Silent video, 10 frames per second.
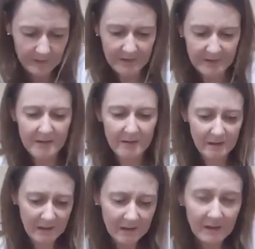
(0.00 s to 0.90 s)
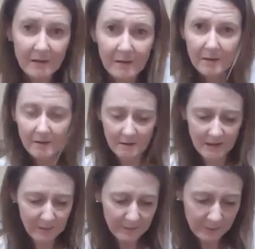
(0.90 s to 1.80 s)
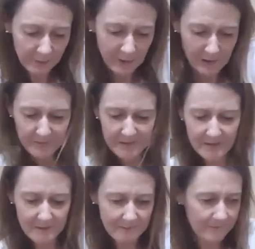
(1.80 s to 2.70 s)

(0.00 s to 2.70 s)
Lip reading: Just knead it a couple of times.